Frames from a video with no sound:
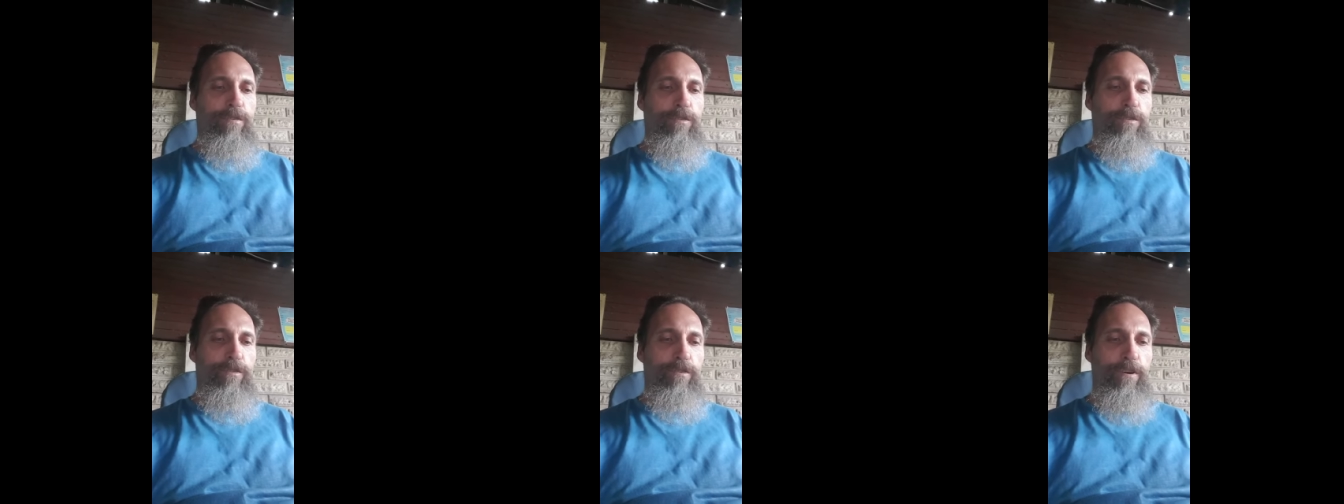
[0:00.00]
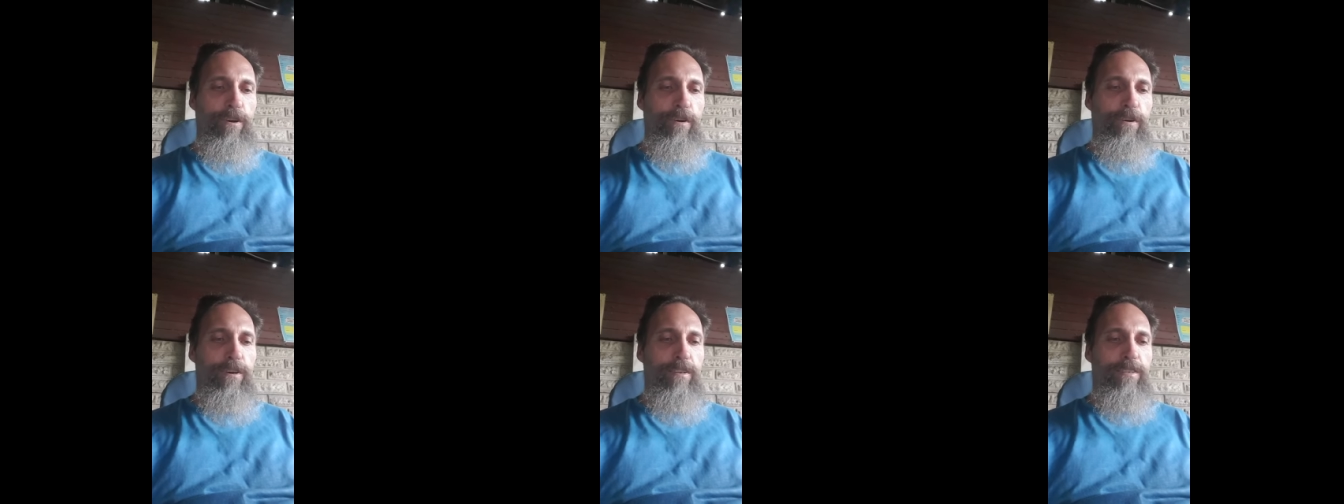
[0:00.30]

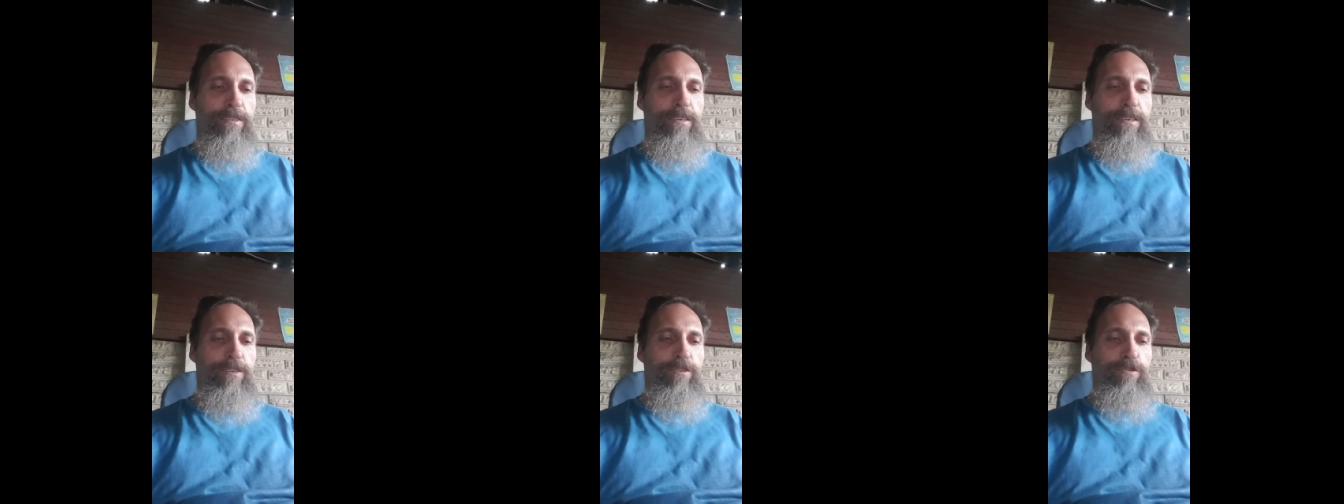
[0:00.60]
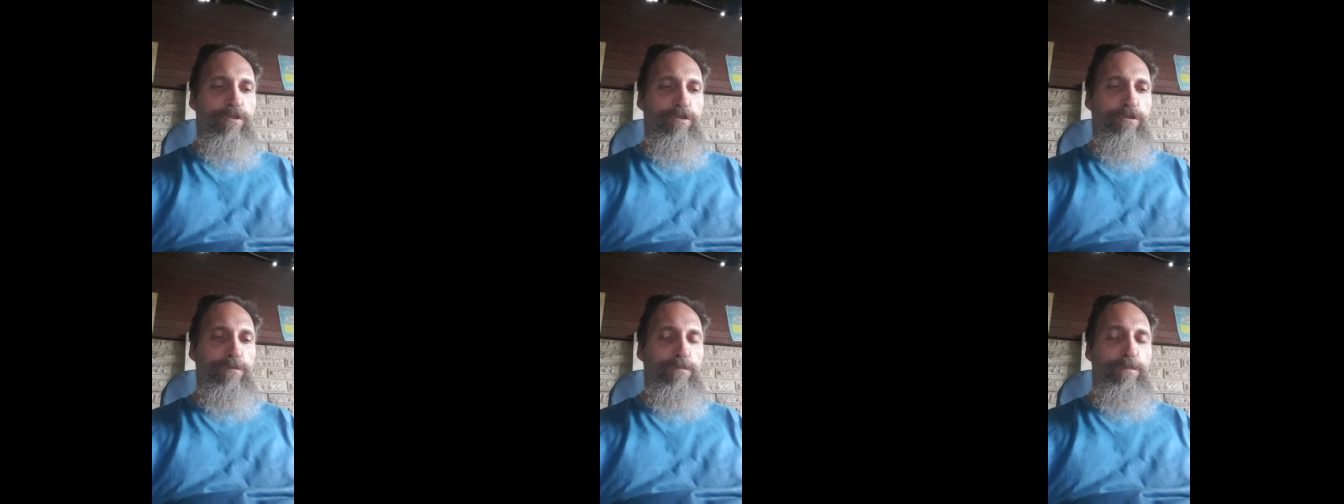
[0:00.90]
authority
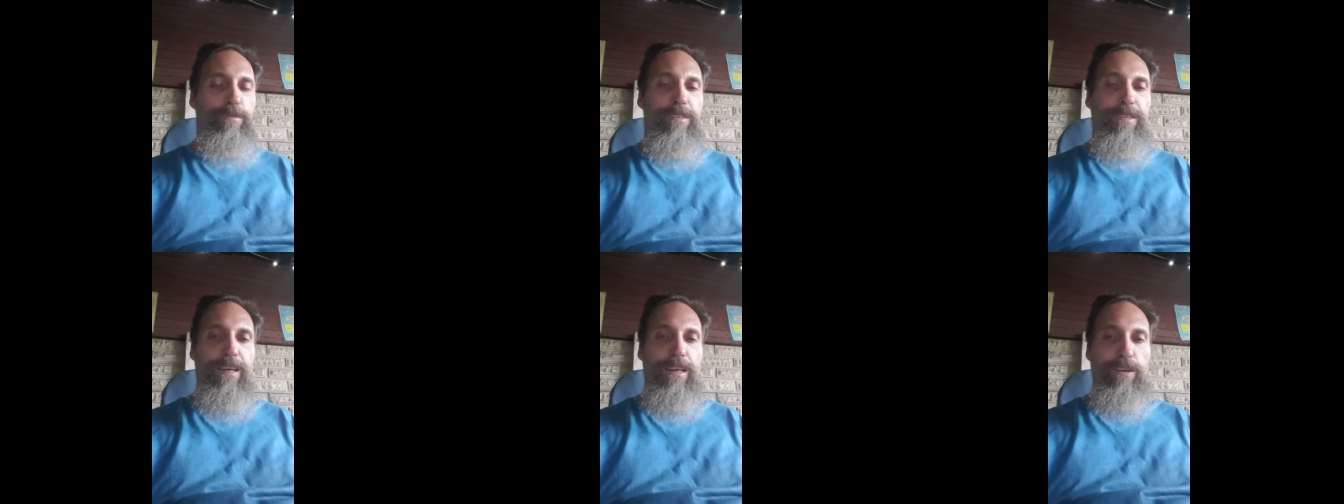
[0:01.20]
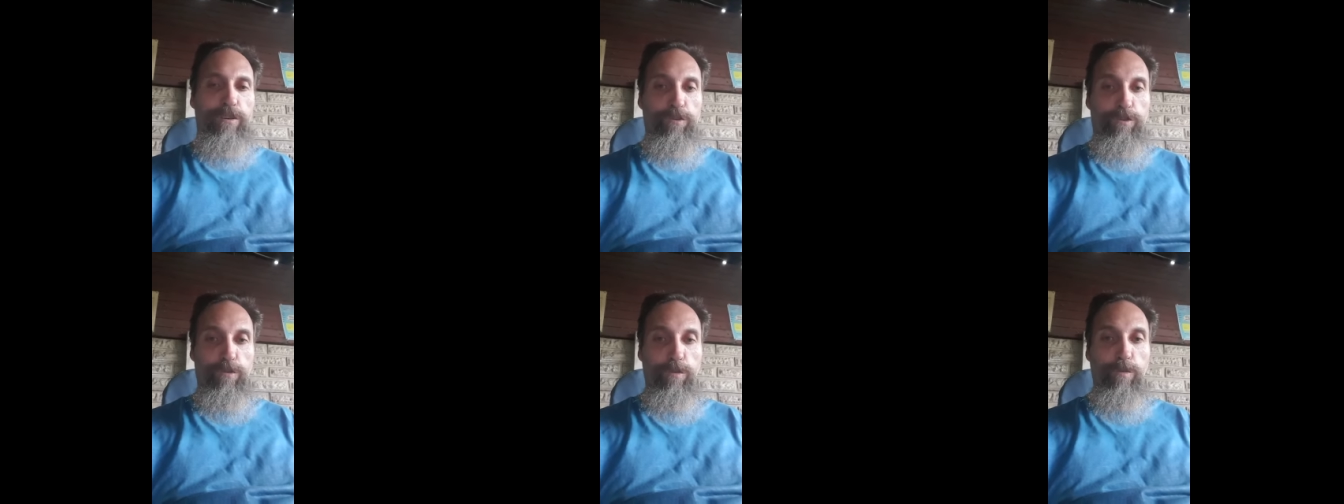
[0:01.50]
troops
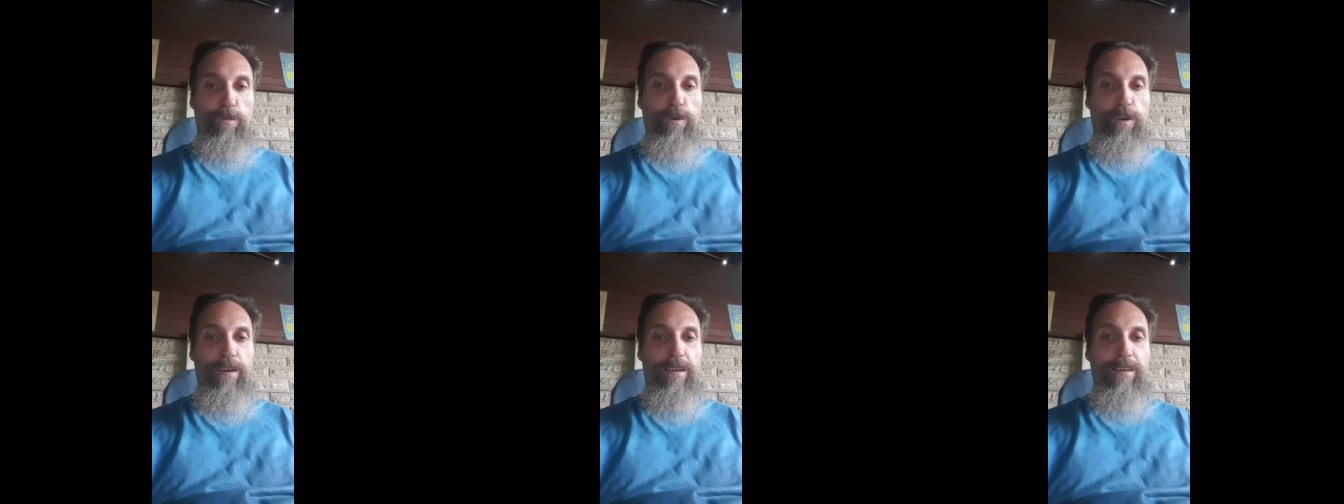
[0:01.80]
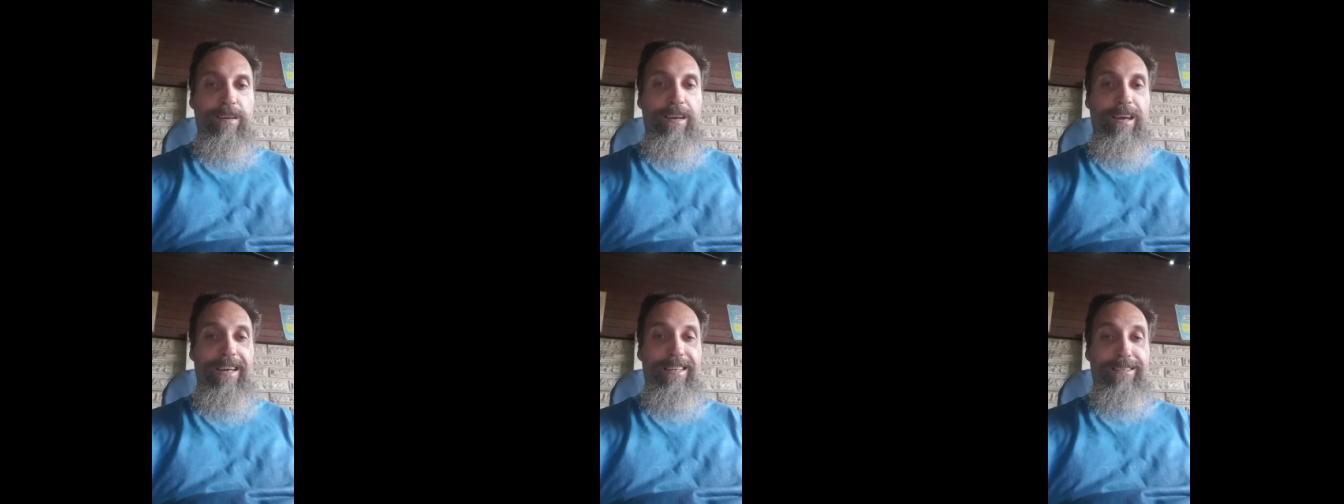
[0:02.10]
in
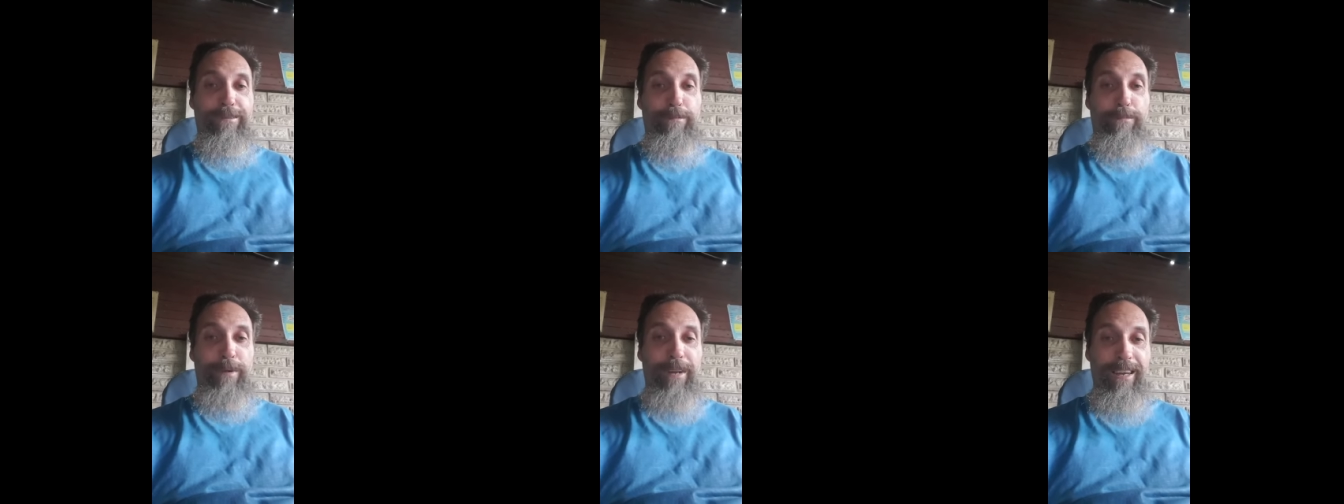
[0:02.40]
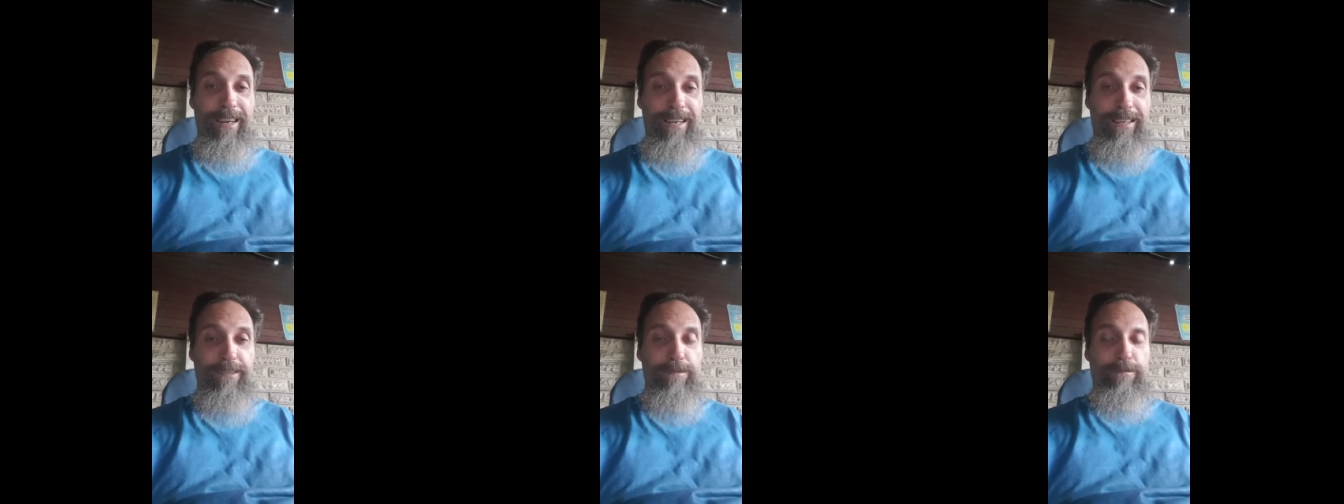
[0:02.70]
Jordan, as a
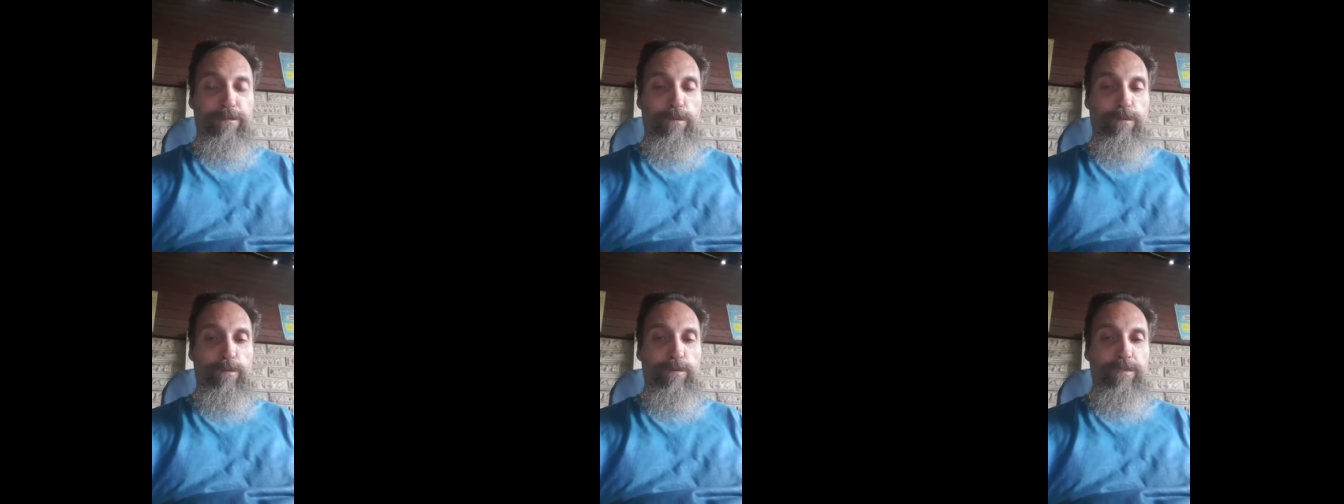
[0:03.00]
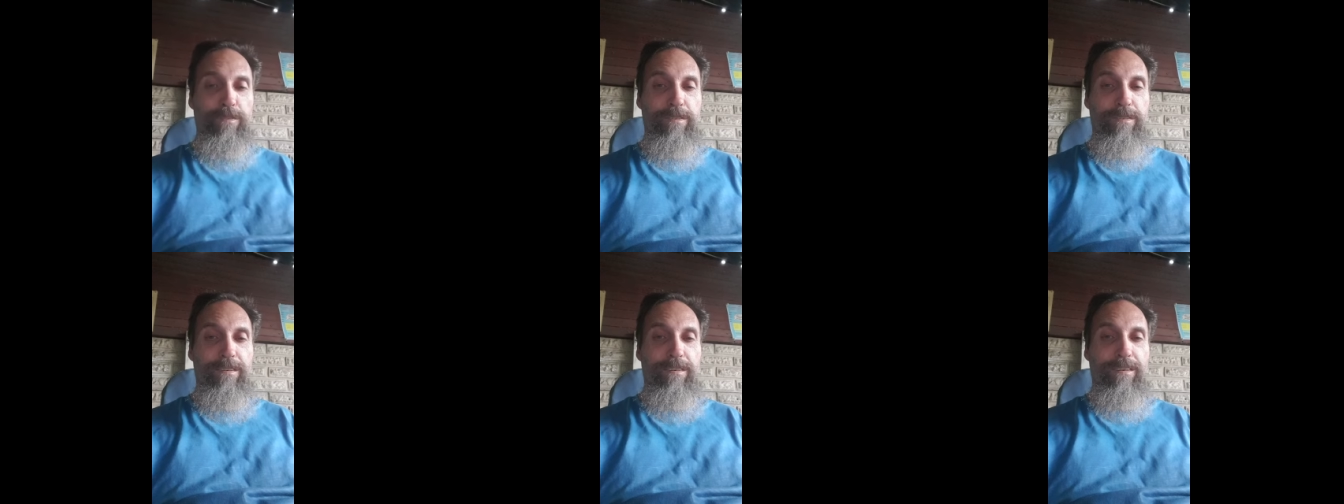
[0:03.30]
police
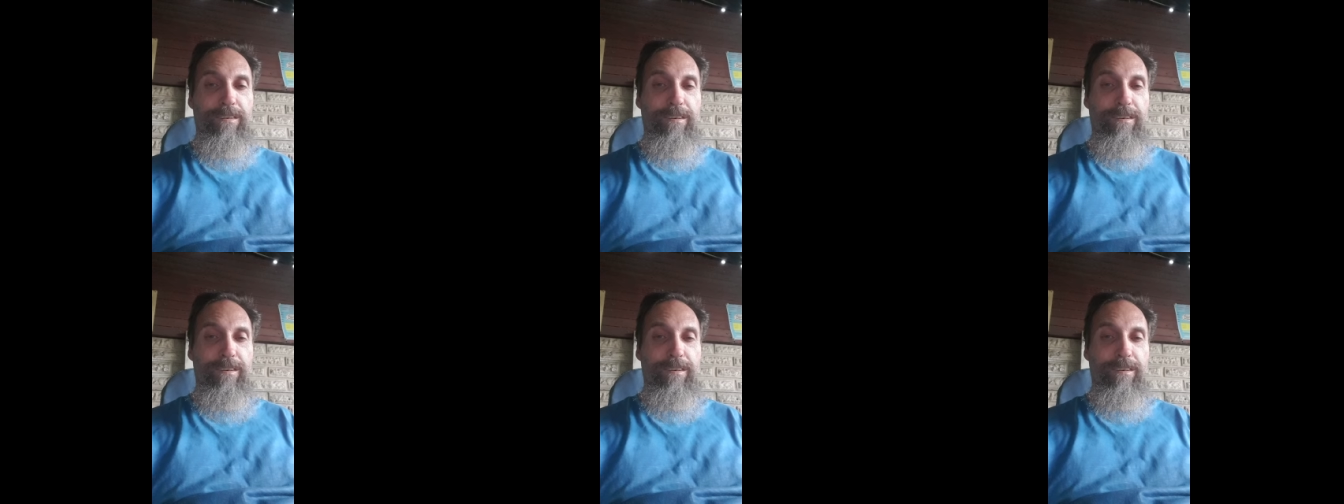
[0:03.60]
force.